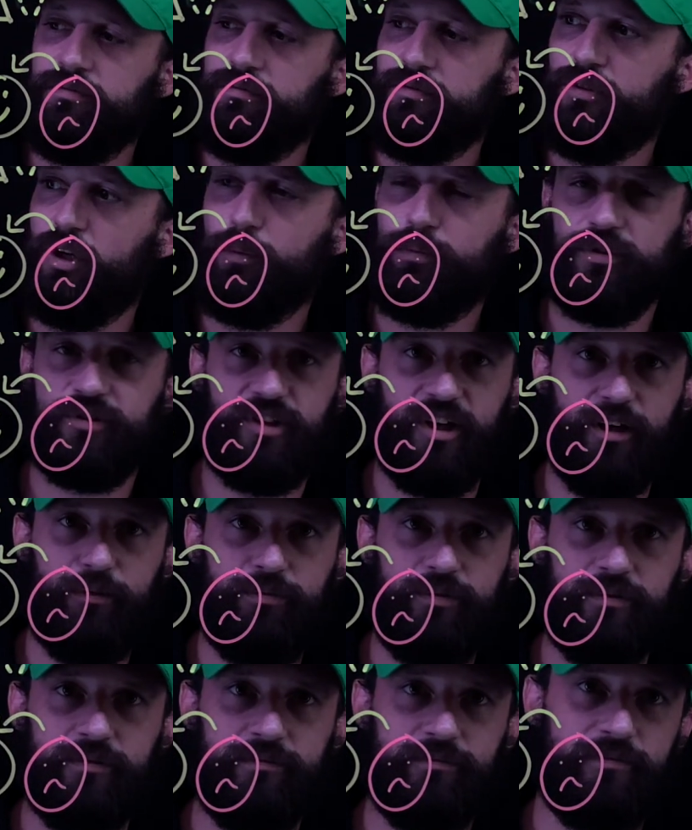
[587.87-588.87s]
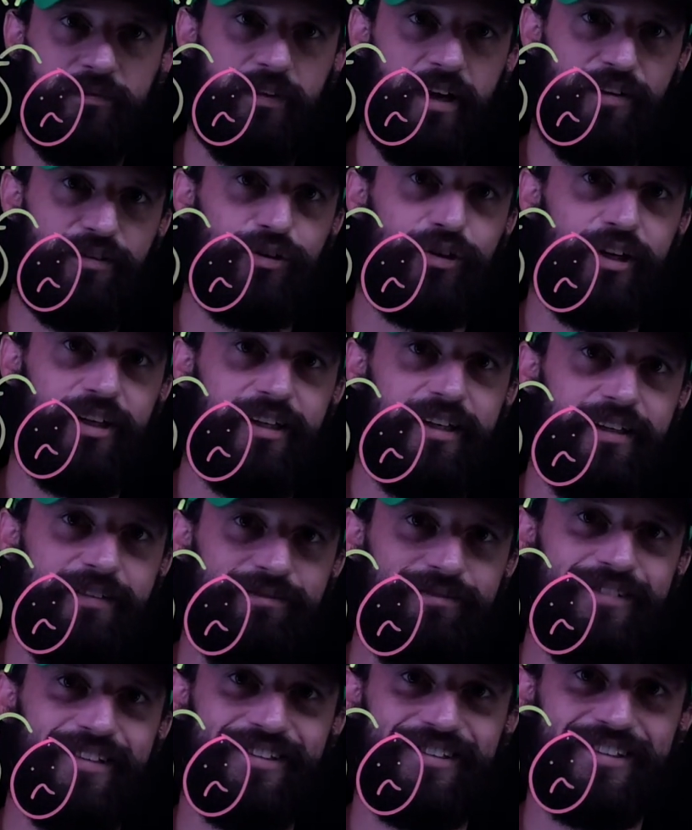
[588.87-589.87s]
Hope this helped. Have a great day.
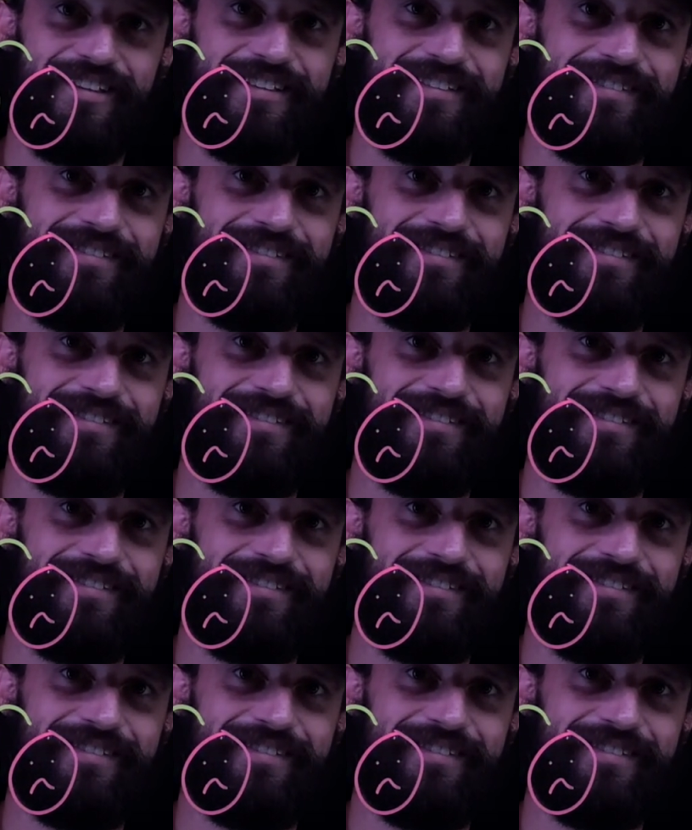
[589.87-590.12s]
Thanks again.